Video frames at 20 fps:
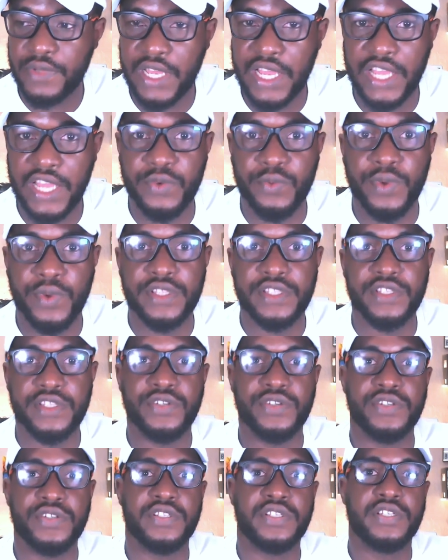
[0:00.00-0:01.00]
hardware
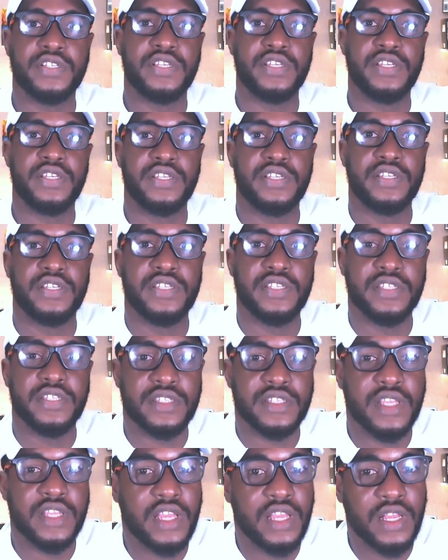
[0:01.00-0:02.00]
security
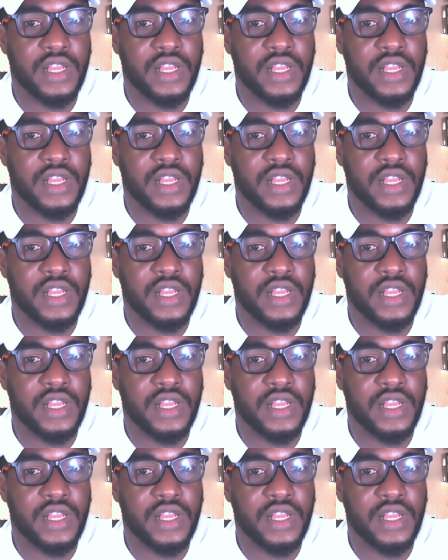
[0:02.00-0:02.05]
keys,